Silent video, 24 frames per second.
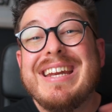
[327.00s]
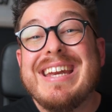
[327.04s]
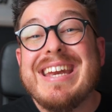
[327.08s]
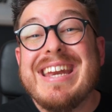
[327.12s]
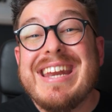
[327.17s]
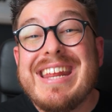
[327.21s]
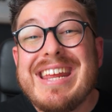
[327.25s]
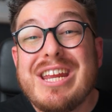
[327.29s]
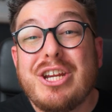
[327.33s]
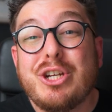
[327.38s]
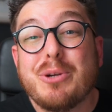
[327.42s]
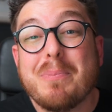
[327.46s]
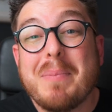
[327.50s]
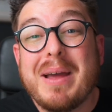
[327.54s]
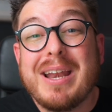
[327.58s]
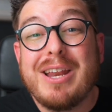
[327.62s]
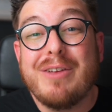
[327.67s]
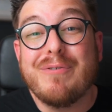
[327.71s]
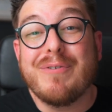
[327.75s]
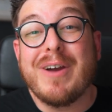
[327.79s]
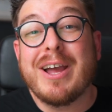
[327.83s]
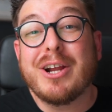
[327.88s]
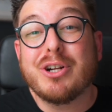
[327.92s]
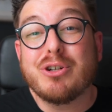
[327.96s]
niche
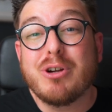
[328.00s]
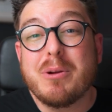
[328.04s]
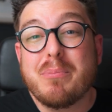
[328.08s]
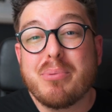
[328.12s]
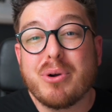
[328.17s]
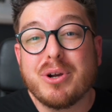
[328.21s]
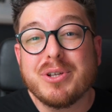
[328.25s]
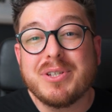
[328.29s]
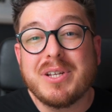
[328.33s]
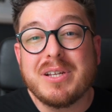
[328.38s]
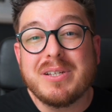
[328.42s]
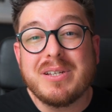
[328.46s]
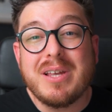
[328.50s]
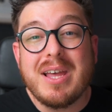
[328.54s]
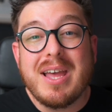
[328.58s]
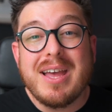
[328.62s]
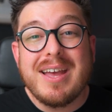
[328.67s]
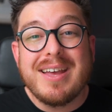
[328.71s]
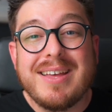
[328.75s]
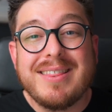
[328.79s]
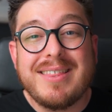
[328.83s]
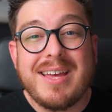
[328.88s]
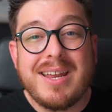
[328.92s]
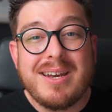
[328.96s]
manufacturing process,
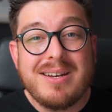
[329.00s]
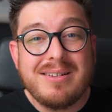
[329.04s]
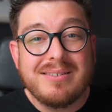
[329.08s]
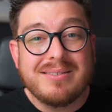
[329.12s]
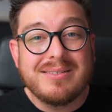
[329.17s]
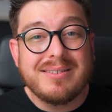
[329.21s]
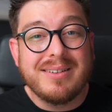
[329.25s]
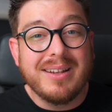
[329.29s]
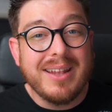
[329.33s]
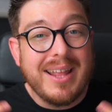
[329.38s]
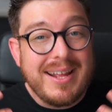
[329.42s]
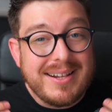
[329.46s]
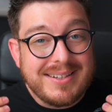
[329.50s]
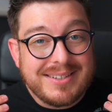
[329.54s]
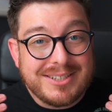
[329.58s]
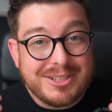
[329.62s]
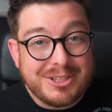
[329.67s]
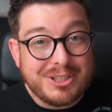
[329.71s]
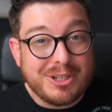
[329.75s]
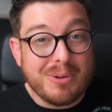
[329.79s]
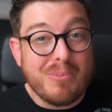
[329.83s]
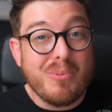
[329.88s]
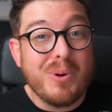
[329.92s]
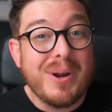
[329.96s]
then let
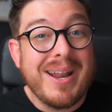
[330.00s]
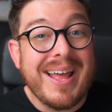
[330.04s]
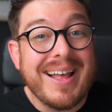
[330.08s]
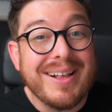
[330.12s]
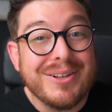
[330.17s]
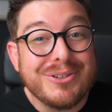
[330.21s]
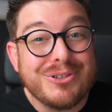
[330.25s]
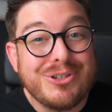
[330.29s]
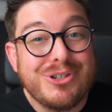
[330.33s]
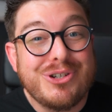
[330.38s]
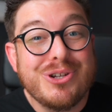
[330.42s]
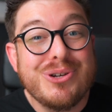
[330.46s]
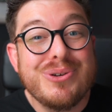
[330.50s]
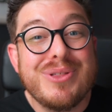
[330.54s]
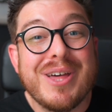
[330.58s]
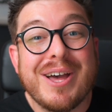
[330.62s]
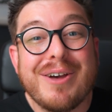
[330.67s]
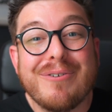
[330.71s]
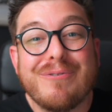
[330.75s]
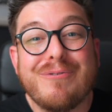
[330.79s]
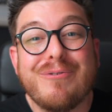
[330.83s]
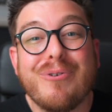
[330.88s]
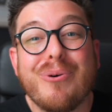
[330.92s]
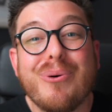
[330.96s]
someone else do
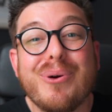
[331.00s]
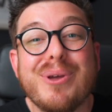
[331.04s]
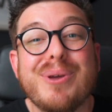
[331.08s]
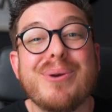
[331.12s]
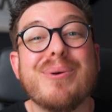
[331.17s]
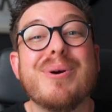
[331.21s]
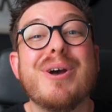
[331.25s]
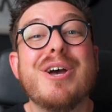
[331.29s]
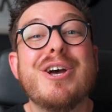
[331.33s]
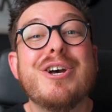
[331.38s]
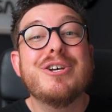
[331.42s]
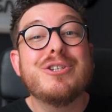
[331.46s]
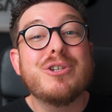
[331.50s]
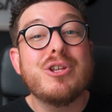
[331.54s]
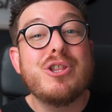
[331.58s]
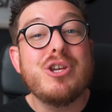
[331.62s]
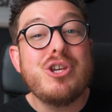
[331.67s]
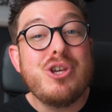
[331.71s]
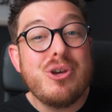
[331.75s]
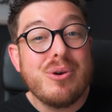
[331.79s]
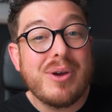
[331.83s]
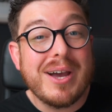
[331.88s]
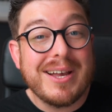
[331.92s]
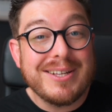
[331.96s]
that for you so
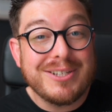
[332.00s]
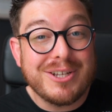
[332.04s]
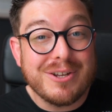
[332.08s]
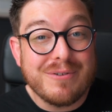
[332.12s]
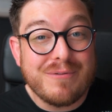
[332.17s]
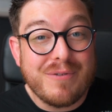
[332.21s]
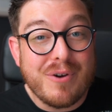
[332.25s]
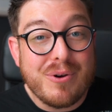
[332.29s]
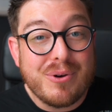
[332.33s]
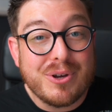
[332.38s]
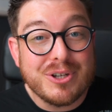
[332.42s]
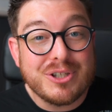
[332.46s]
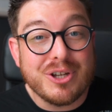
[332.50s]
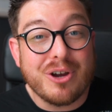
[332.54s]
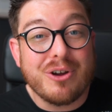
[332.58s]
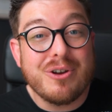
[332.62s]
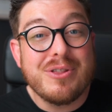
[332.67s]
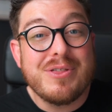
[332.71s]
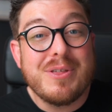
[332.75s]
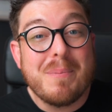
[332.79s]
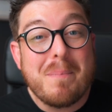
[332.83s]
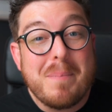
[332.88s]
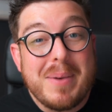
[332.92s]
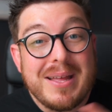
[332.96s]
that you guys can focus
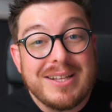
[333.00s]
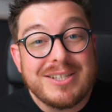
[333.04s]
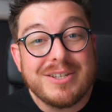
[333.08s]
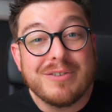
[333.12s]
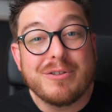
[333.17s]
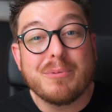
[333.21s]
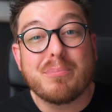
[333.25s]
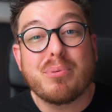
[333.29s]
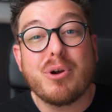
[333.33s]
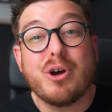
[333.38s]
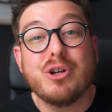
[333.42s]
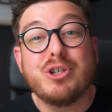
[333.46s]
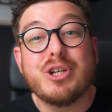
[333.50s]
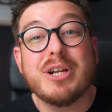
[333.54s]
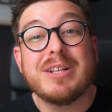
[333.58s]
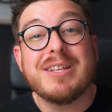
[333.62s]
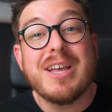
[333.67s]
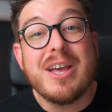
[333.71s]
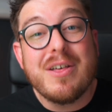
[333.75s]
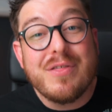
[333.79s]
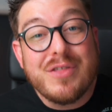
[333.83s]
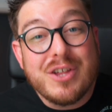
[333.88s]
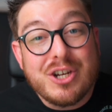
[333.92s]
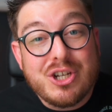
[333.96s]
on the bits of the
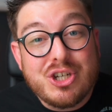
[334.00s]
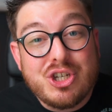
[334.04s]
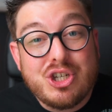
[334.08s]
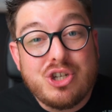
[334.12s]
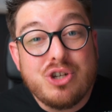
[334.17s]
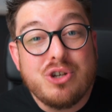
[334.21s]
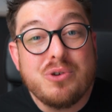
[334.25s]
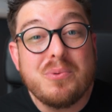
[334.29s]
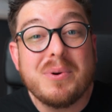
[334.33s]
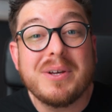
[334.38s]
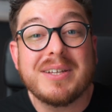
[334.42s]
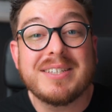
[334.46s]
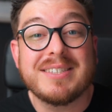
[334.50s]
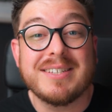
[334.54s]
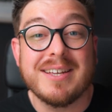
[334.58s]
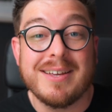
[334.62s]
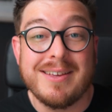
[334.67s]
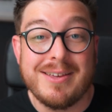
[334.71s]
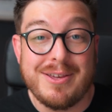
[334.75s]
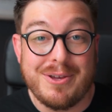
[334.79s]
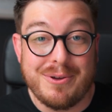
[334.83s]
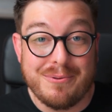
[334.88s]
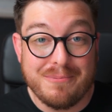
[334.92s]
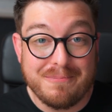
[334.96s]
project that do
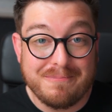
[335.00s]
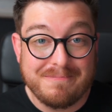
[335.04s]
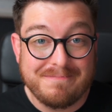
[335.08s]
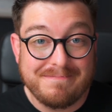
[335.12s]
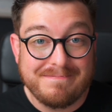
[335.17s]
excite you.